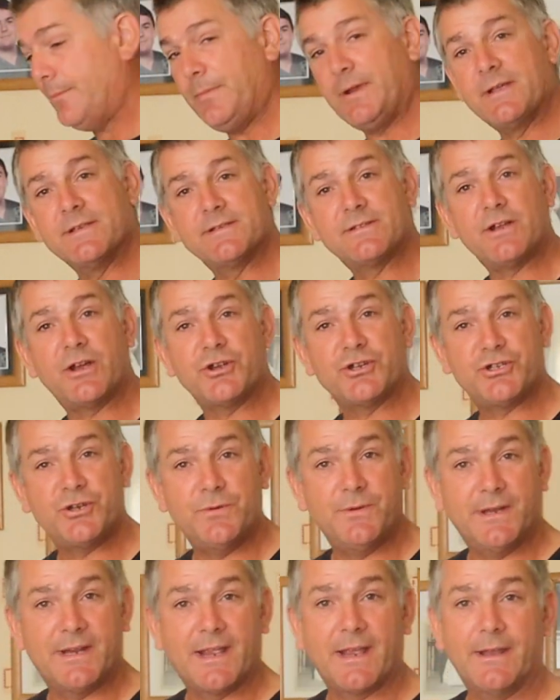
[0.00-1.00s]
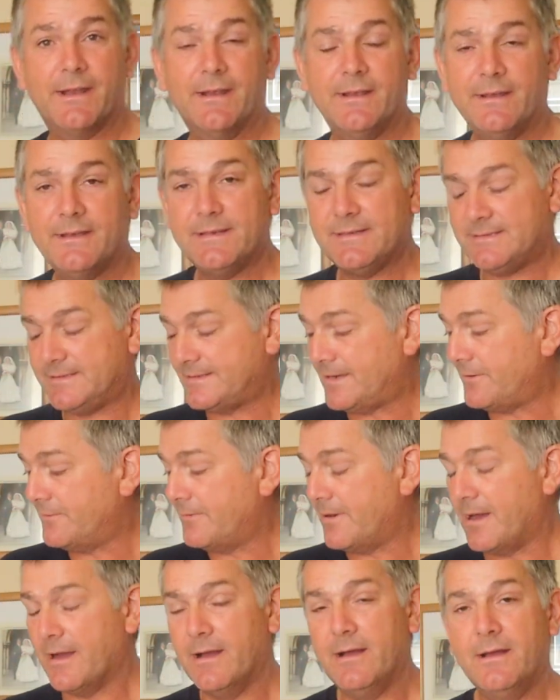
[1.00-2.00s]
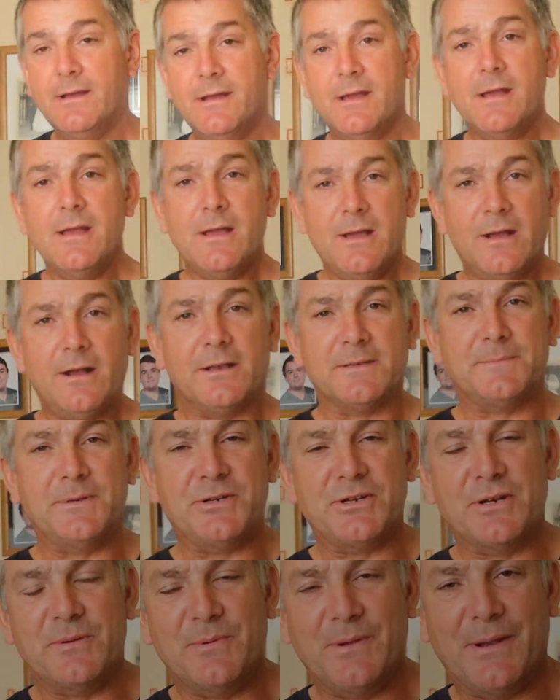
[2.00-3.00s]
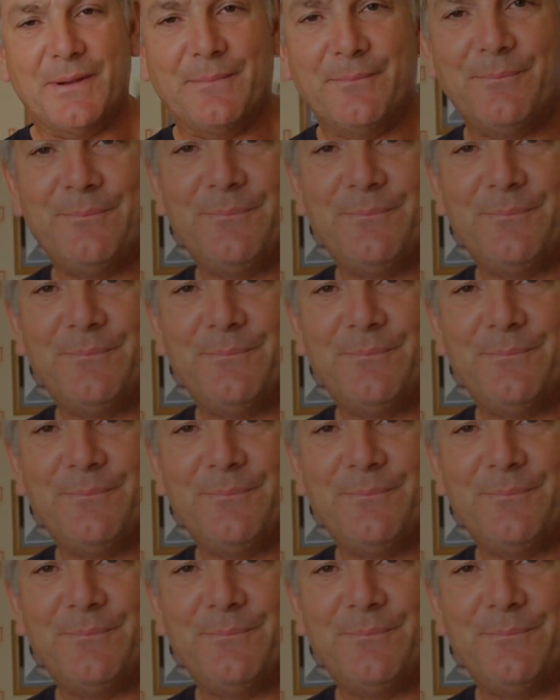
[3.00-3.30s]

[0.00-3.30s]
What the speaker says: then we can start shooting again. So I'll speak to you in a minute.